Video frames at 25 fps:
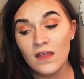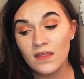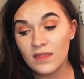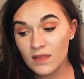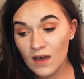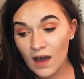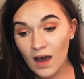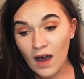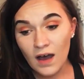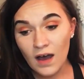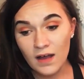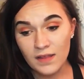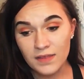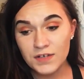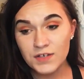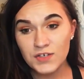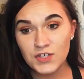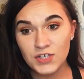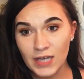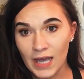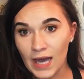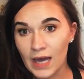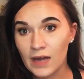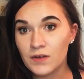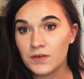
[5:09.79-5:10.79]
the other
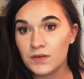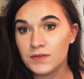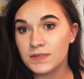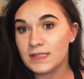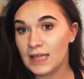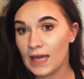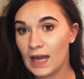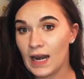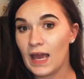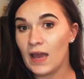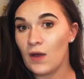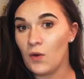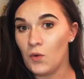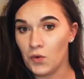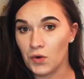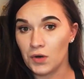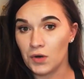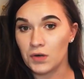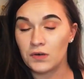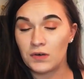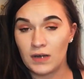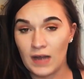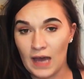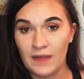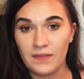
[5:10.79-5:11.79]
shadows that I
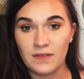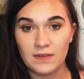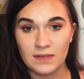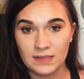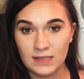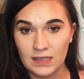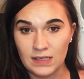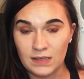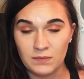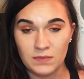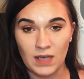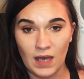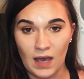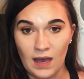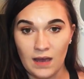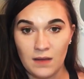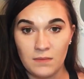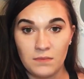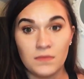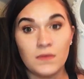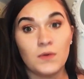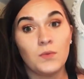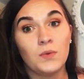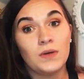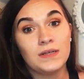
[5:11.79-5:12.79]
ordered at the same
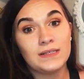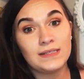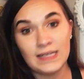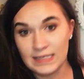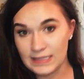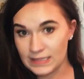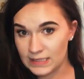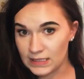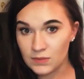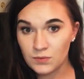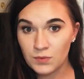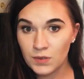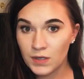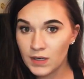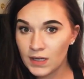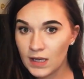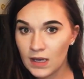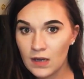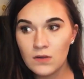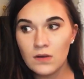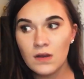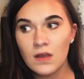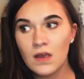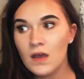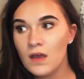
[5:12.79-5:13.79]
time, the ones that did work
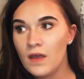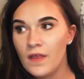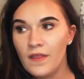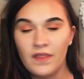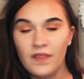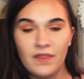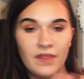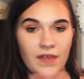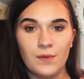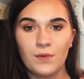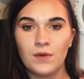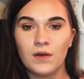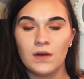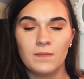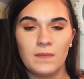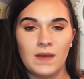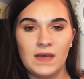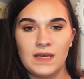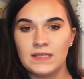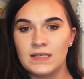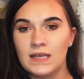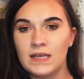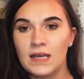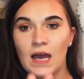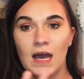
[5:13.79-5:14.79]
out, they were
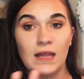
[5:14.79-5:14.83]
amazing.